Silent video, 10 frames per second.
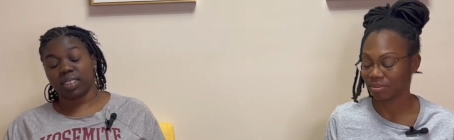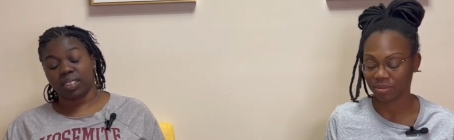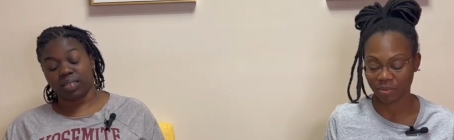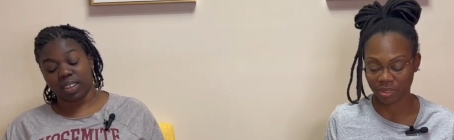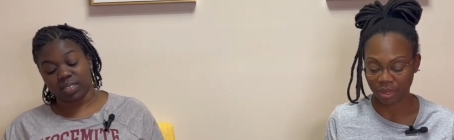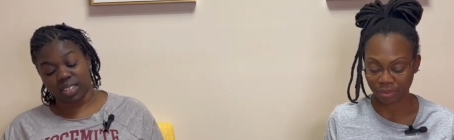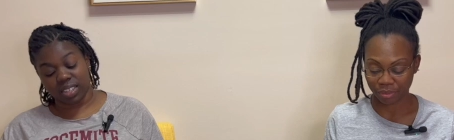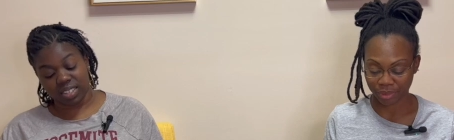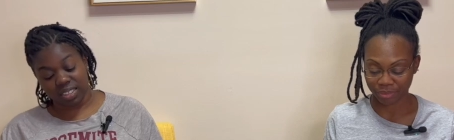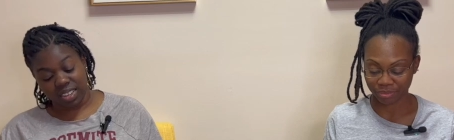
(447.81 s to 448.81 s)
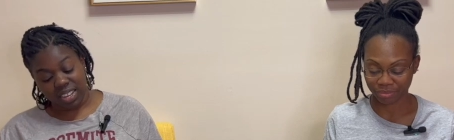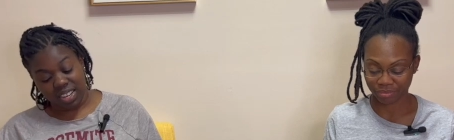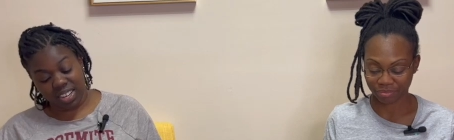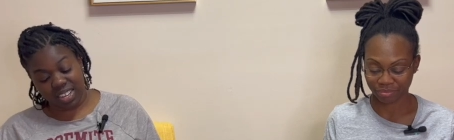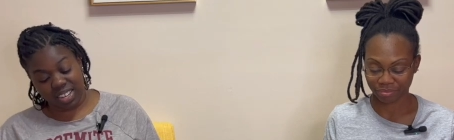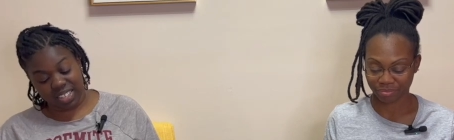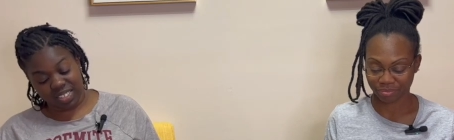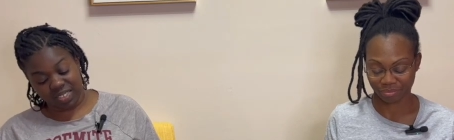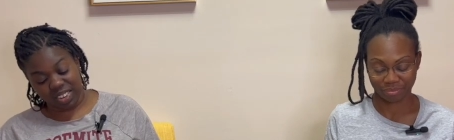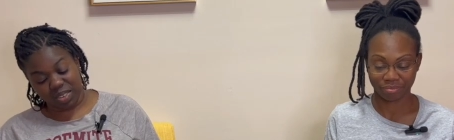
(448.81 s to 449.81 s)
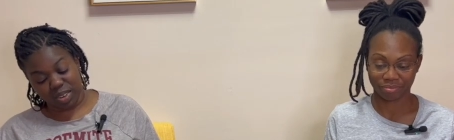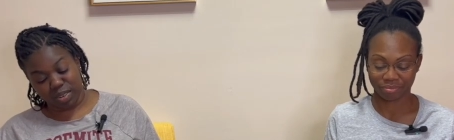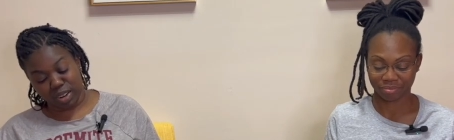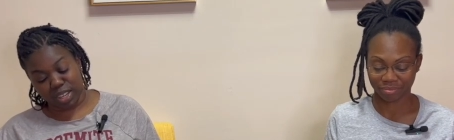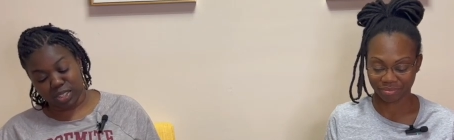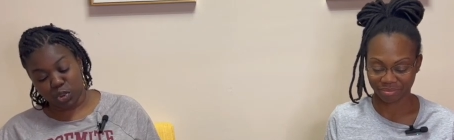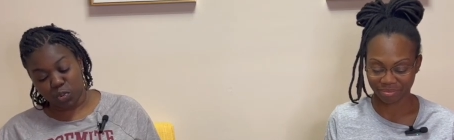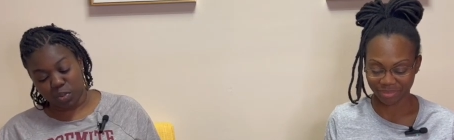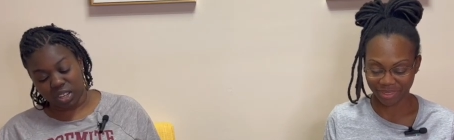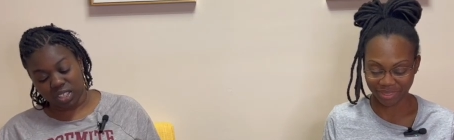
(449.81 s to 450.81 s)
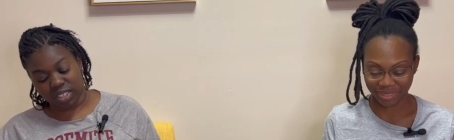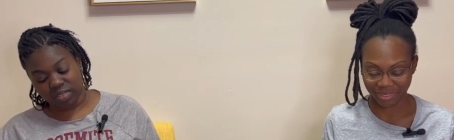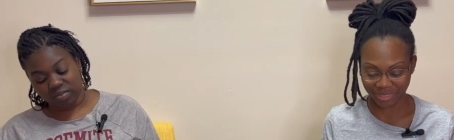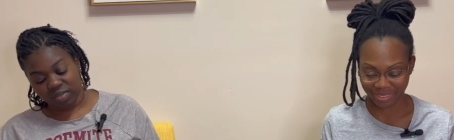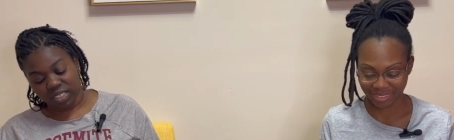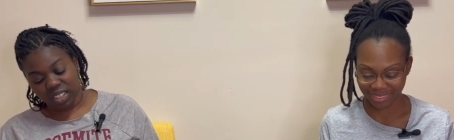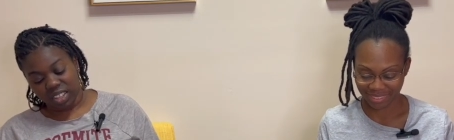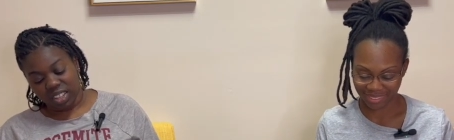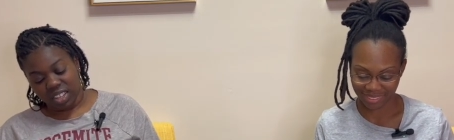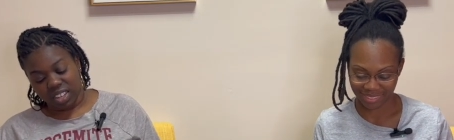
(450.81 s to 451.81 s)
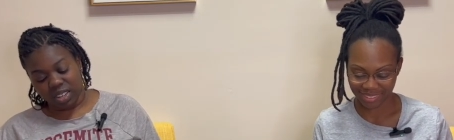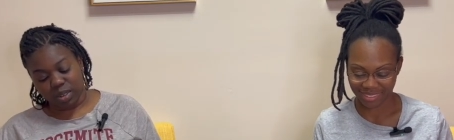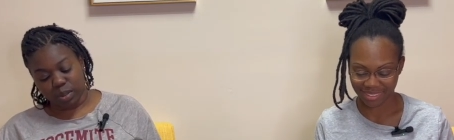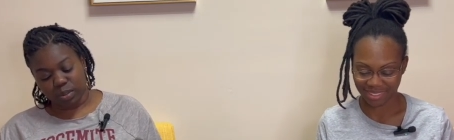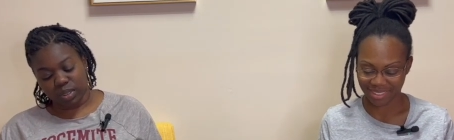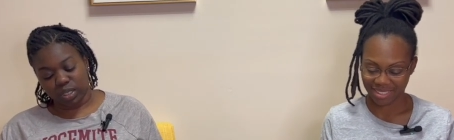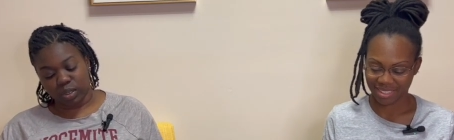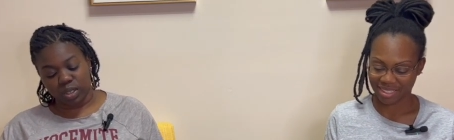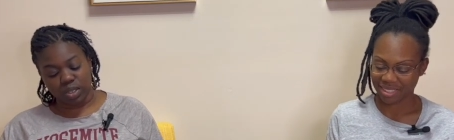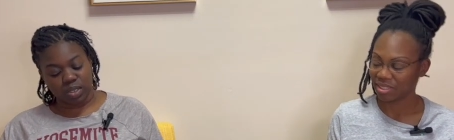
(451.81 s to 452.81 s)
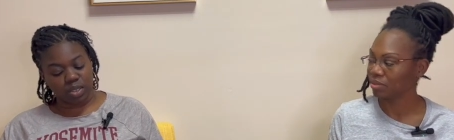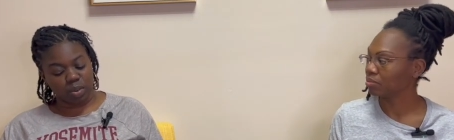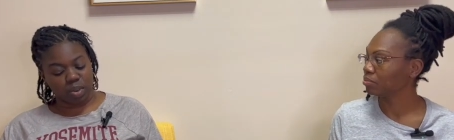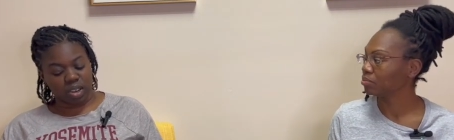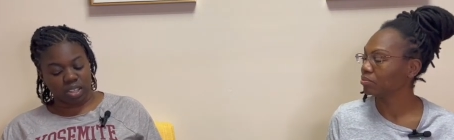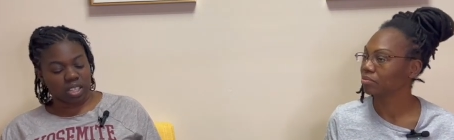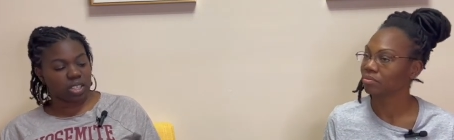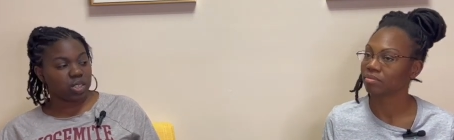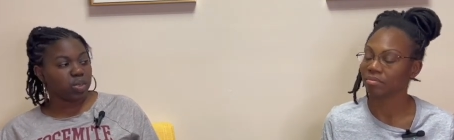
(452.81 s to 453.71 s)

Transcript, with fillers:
Speaker 1: Well, we go through. Yes, we don't get on that too much. So do you use your bras as a